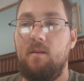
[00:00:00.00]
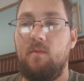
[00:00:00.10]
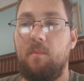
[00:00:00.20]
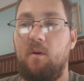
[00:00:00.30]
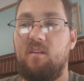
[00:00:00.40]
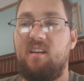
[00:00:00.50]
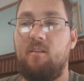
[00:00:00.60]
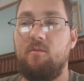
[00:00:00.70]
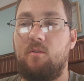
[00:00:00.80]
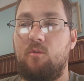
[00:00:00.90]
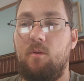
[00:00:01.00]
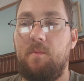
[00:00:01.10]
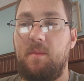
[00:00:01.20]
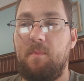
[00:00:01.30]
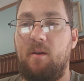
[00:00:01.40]
the bolt carrier
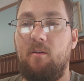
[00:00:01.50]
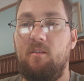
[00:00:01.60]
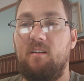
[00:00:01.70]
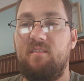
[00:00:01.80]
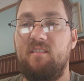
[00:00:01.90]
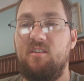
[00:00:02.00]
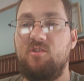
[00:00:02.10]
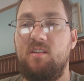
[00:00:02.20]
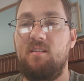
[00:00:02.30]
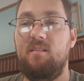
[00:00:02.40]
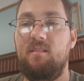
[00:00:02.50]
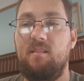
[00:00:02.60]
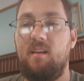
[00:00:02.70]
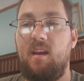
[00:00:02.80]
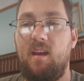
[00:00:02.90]
group, the barrel extension,
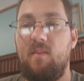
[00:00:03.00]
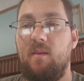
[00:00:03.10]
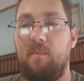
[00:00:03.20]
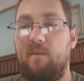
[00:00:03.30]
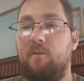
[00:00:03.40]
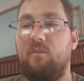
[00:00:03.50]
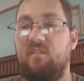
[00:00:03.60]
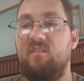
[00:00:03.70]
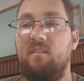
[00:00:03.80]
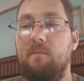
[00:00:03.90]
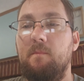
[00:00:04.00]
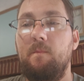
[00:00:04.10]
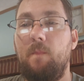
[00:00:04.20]
and the buffer system.